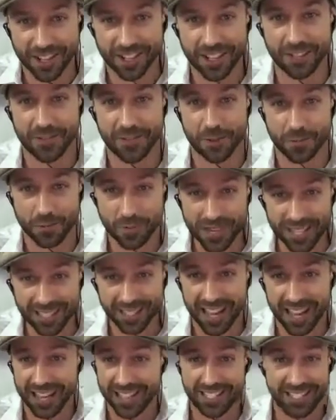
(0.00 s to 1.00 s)
enough to
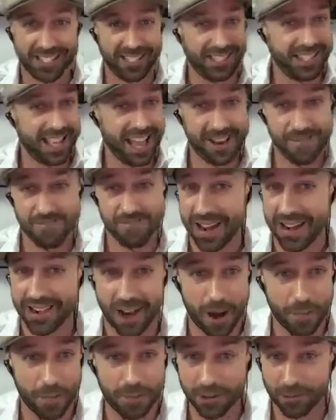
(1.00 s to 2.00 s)
realize that it may
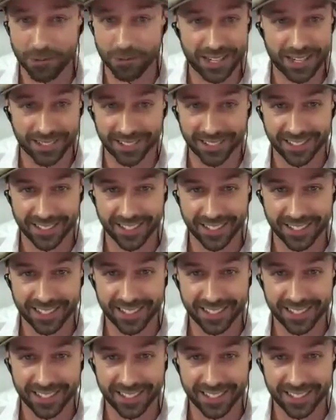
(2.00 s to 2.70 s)
not be real,